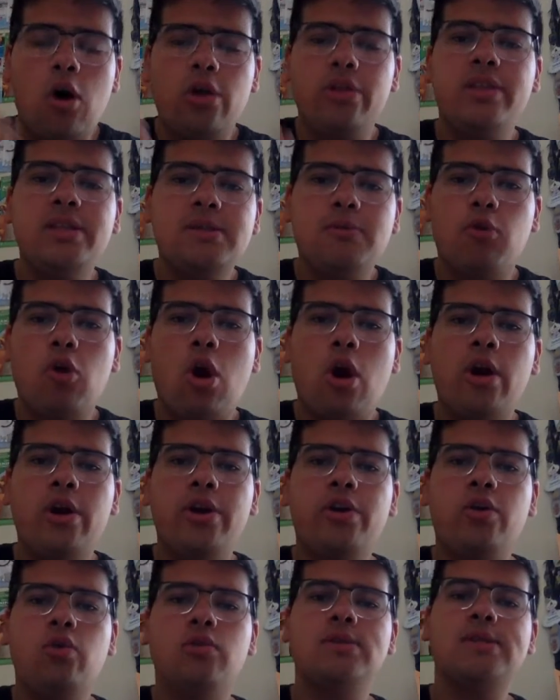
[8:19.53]
all these 4
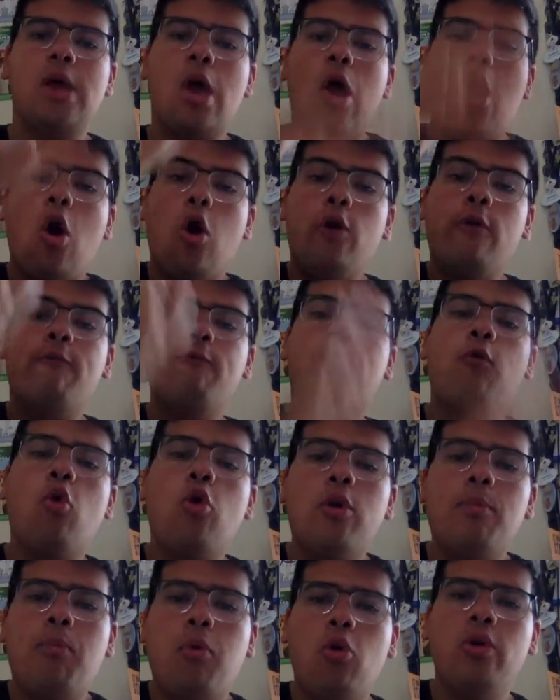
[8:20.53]
articles are
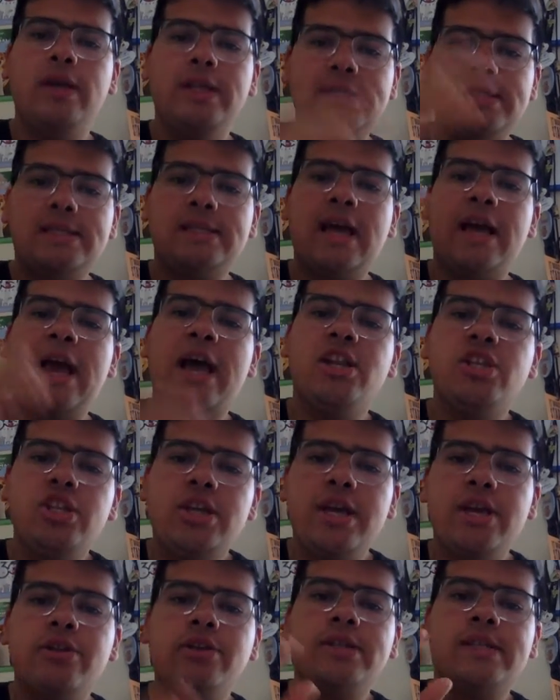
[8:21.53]
4 points that
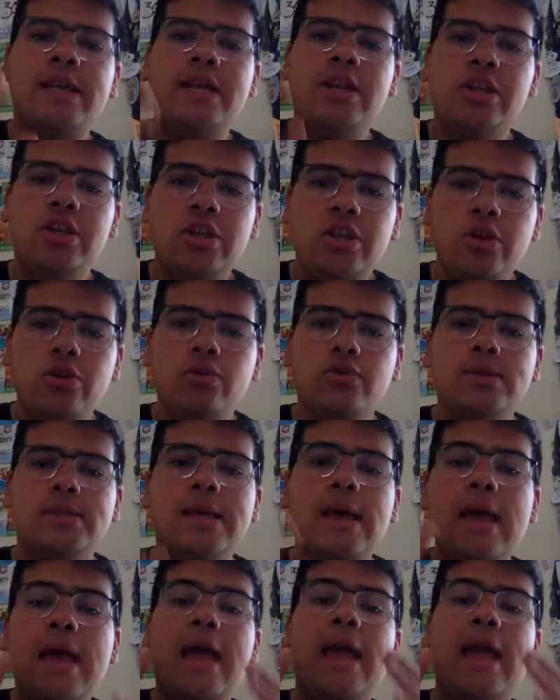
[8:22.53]
educators can use